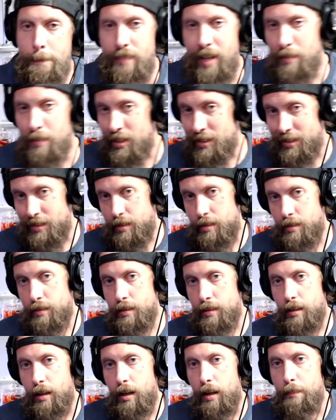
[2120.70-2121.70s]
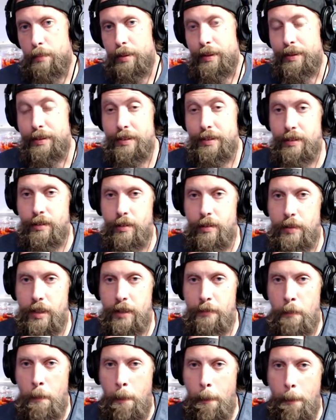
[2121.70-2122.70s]
I'm just a calm person, you know what I
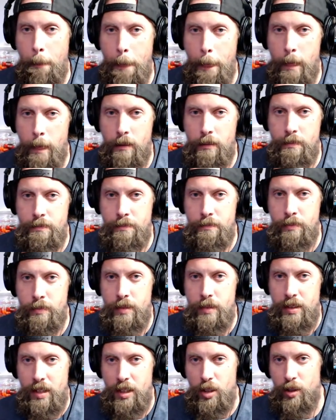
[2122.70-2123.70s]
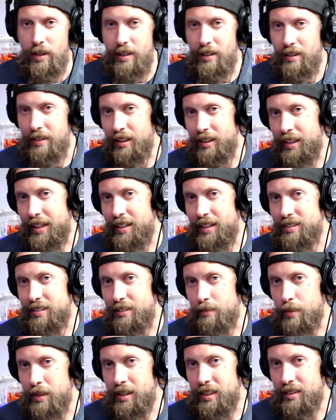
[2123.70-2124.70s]
mean? Did you hear the latest
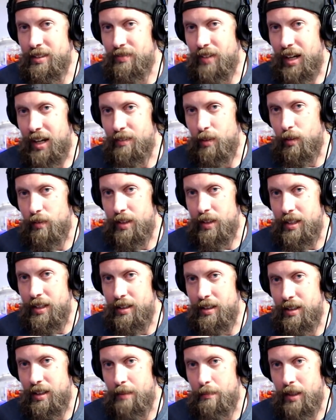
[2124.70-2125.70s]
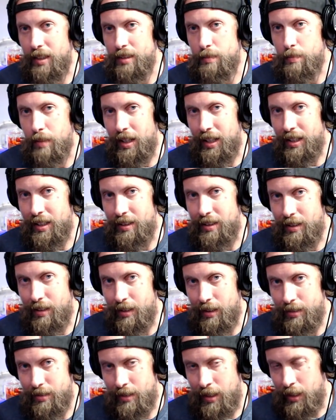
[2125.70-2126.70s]
of PS5 overheating at Best Buy
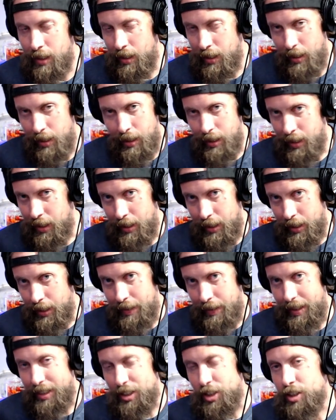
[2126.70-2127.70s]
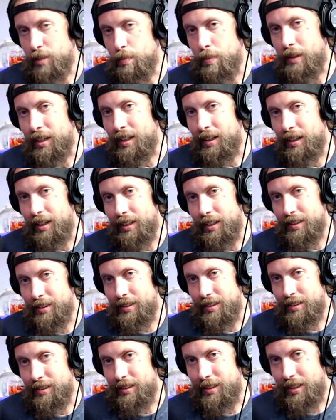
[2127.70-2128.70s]
kiosks? That's just
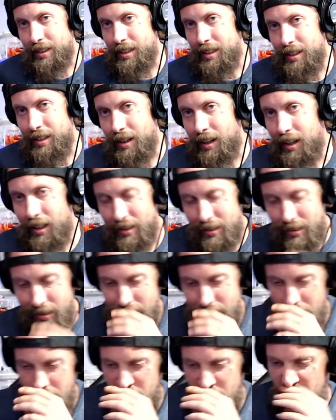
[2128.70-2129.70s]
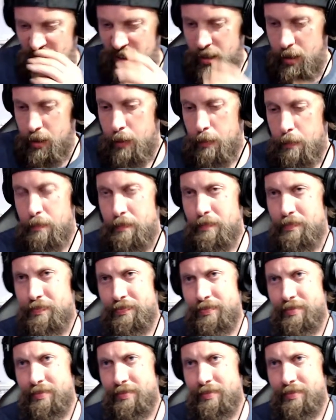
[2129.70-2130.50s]
because the kiosks are, um,